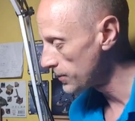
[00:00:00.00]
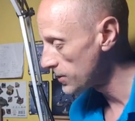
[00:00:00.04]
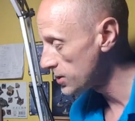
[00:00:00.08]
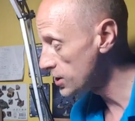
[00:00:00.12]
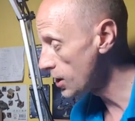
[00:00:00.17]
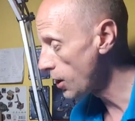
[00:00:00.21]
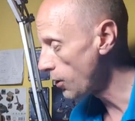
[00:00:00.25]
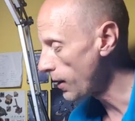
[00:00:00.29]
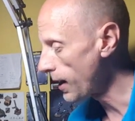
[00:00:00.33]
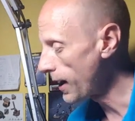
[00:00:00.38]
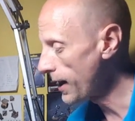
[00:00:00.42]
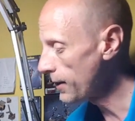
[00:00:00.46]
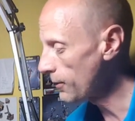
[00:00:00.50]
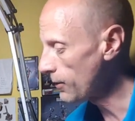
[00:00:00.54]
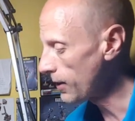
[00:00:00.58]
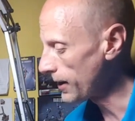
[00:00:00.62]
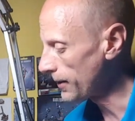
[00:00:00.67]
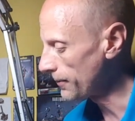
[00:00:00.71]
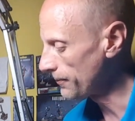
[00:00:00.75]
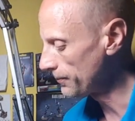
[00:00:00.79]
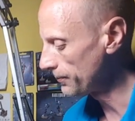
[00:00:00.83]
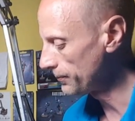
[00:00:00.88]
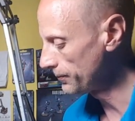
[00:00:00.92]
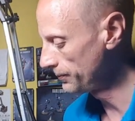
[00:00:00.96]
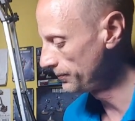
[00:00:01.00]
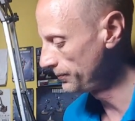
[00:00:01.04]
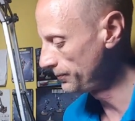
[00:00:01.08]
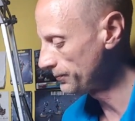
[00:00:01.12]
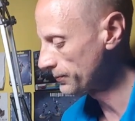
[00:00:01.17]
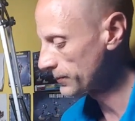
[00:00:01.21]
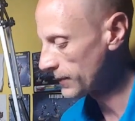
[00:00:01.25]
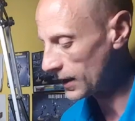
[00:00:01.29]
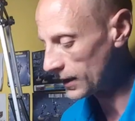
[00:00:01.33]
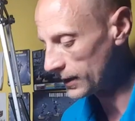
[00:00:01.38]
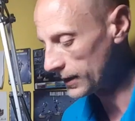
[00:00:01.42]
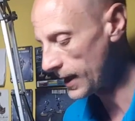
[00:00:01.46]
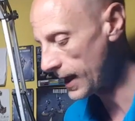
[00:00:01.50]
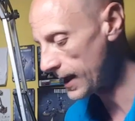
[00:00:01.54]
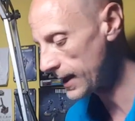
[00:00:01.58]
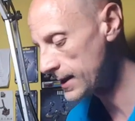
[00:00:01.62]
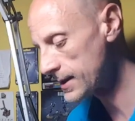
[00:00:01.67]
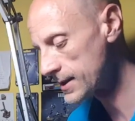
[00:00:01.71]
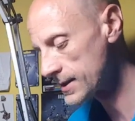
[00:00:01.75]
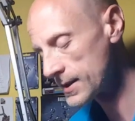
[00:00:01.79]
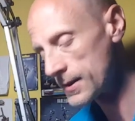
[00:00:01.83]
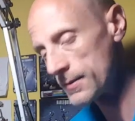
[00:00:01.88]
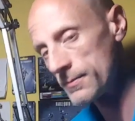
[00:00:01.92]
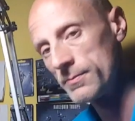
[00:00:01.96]
So anyway,
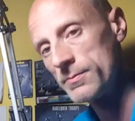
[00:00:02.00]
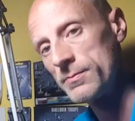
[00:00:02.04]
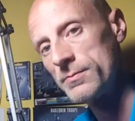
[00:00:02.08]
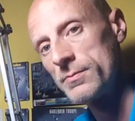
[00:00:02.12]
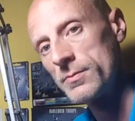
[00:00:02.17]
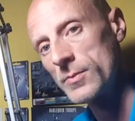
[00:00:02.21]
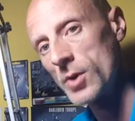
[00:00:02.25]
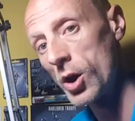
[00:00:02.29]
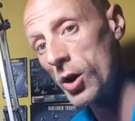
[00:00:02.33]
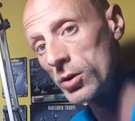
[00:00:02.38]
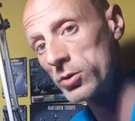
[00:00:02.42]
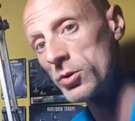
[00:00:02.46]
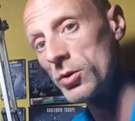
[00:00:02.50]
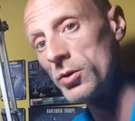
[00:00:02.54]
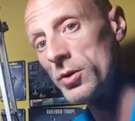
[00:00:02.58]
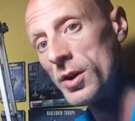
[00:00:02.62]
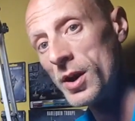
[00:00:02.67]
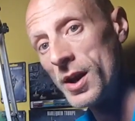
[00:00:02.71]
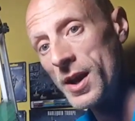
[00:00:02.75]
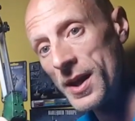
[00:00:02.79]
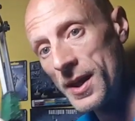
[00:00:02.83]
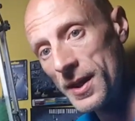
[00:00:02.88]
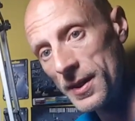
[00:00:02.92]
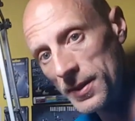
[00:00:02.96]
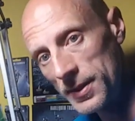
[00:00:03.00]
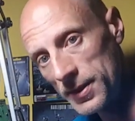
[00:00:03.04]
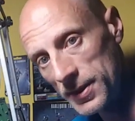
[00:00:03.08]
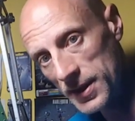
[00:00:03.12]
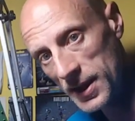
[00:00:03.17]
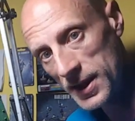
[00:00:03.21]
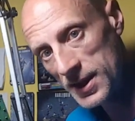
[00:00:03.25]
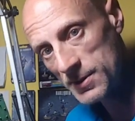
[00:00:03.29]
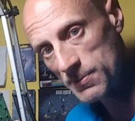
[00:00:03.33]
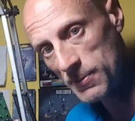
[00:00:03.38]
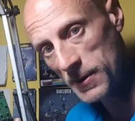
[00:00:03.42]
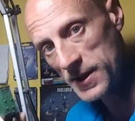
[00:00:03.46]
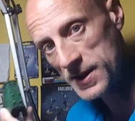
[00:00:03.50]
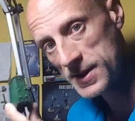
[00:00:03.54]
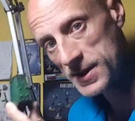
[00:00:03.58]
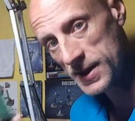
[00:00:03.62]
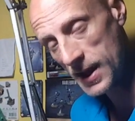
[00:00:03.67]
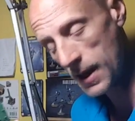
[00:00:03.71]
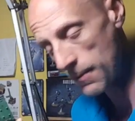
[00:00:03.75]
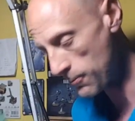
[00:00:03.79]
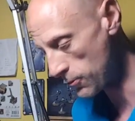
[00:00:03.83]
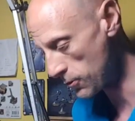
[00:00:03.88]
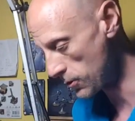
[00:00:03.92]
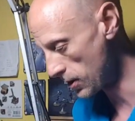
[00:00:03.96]
legs all done. These bits
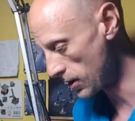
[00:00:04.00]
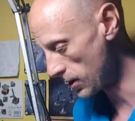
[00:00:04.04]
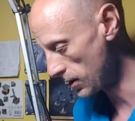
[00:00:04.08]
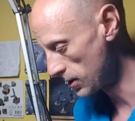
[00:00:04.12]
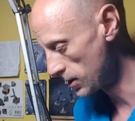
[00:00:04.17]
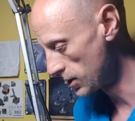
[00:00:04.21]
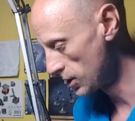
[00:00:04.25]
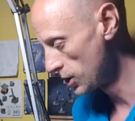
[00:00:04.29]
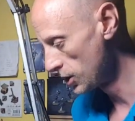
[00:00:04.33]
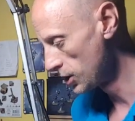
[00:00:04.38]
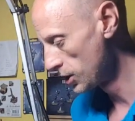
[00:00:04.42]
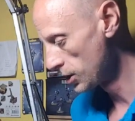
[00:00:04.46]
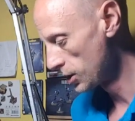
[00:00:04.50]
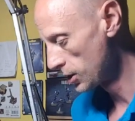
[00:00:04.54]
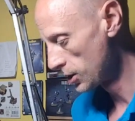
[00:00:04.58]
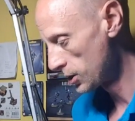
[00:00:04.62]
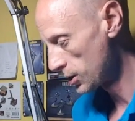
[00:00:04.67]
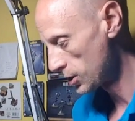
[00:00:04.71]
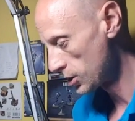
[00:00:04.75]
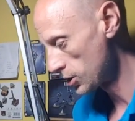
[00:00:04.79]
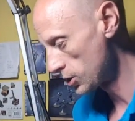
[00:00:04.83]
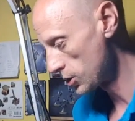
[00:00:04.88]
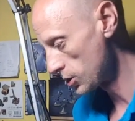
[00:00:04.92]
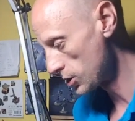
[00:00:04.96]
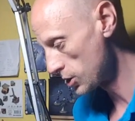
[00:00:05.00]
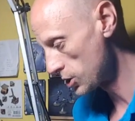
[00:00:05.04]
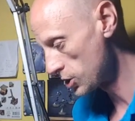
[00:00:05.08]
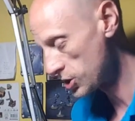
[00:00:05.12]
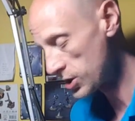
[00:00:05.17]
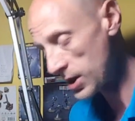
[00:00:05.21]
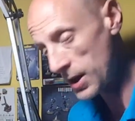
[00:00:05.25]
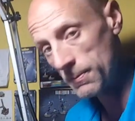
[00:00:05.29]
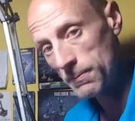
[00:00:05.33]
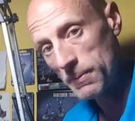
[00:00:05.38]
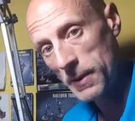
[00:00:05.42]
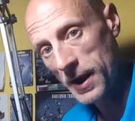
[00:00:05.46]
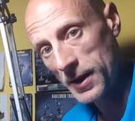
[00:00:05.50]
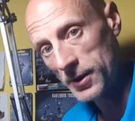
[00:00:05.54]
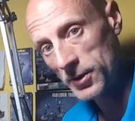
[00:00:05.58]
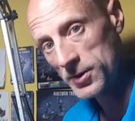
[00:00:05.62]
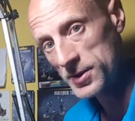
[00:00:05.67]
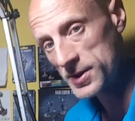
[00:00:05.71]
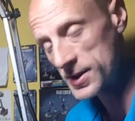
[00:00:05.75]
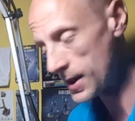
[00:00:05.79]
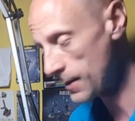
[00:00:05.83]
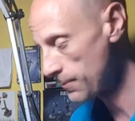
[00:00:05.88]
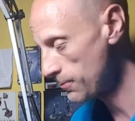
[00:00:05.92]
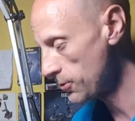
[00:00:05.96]
separate. Shin
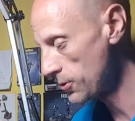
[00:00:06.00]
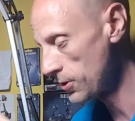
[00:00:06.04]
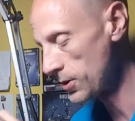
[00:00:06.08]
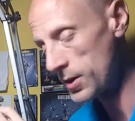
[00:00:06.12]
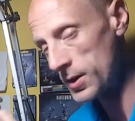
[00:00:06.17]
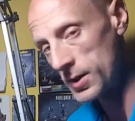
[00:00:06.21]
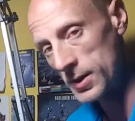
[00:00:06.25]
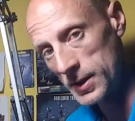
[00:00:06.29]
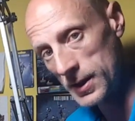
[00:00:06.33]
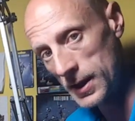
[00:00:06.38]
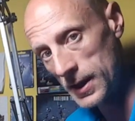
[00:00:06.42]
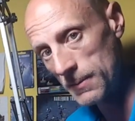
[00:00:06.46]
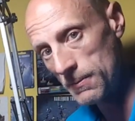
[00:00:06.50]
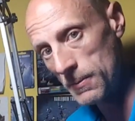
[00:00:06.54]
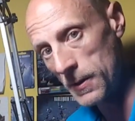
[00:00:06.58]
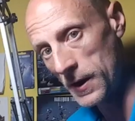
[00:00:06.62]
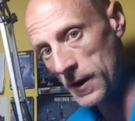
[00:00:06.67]
panel separate. Knee